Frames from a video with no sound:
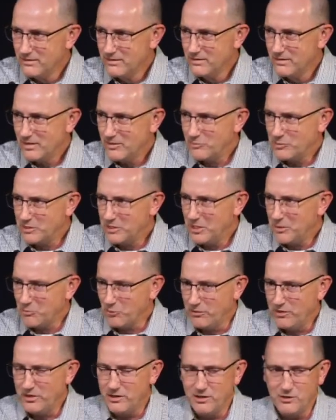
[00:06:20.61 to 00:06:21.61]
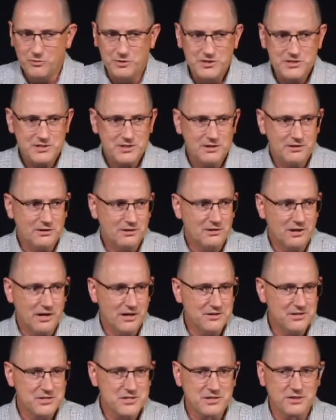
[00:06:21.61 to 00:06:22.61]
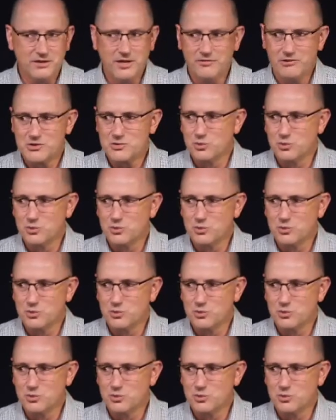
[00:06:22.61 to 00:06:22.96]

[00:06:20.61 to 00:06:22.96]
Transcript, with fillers: If we keep reading, we see that God doesn't leave us